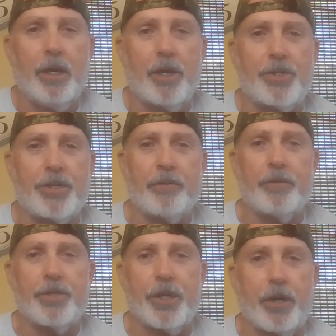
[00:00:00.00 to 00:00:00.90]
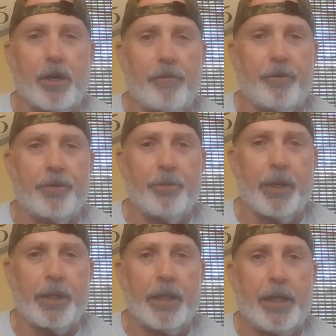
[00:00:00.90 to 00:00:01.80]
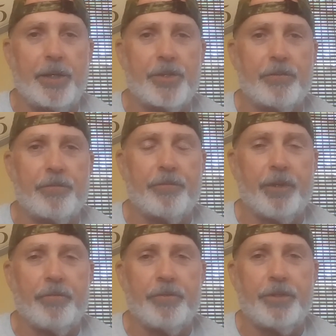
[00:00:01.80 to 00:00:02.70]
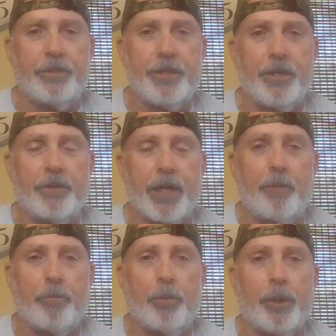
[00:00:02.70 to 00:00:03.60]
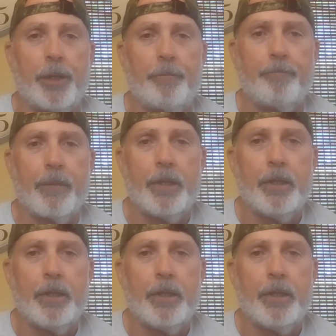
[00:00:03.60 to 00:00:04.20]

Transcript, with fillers: a service that I offer to my clients if if you know time permitting